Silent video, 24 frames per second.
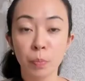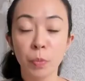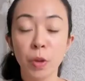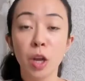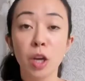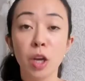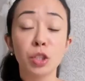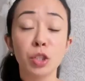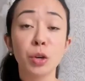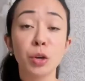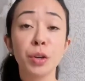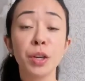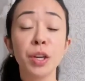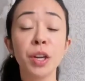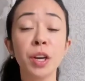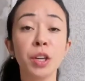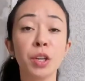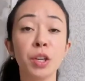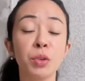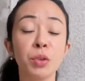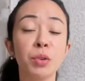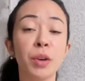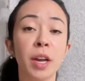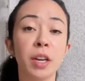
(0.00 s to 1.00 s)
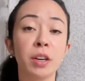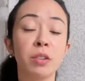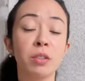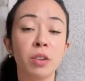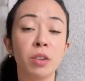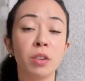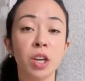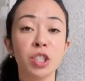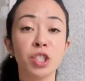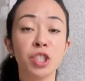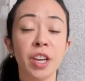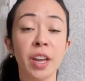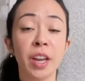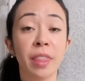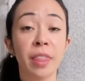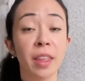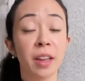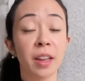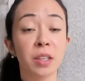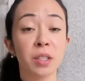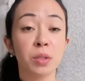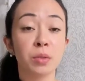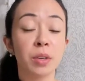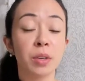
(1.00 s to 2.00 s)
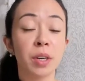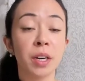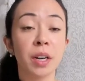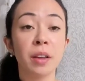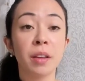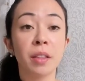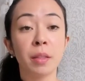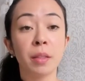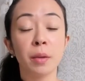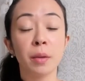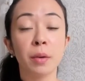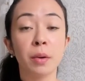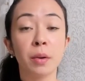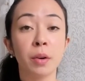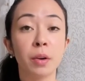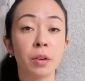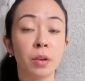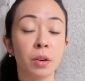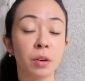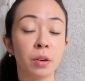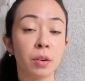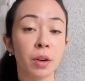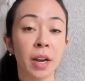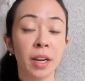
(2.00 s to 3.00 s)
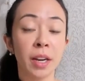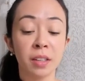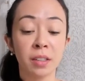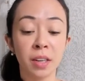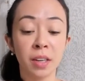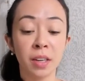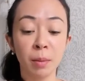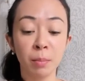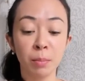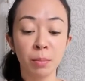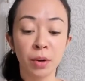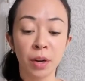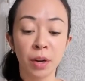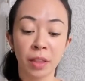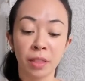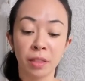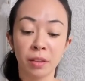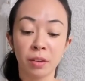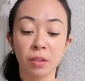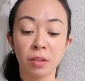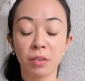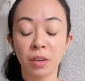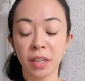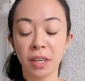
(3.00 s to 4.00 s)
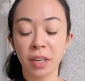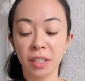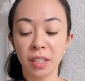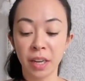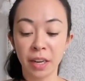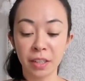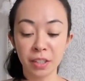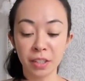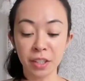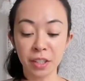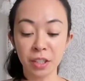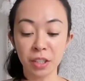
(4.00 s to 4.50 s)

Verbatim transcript: So here you can cross-check that it's really the correct number and the correct ID.